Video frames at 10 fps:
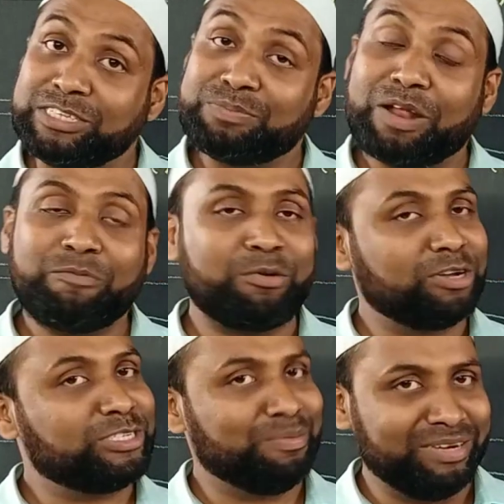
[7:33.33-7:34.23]
principle of
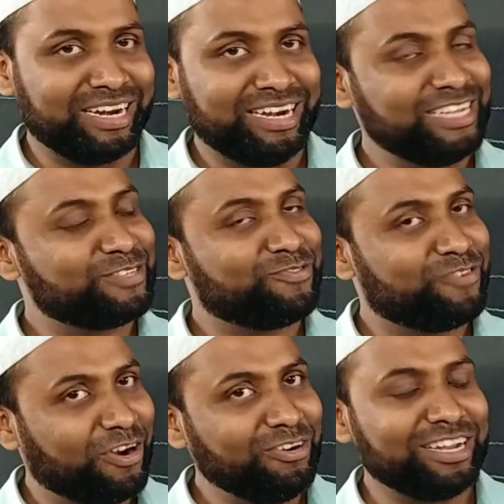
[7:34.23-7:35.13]
potentiometer, it is
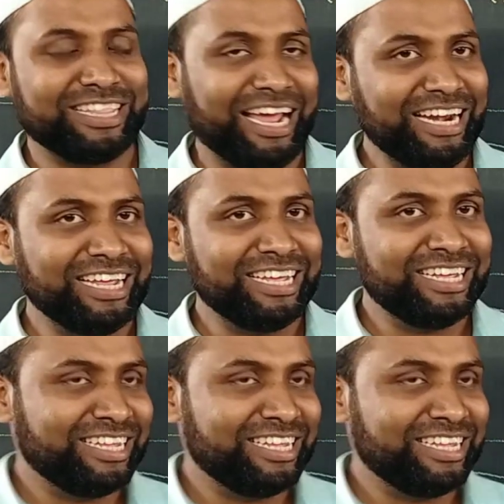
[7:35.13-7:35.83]
found that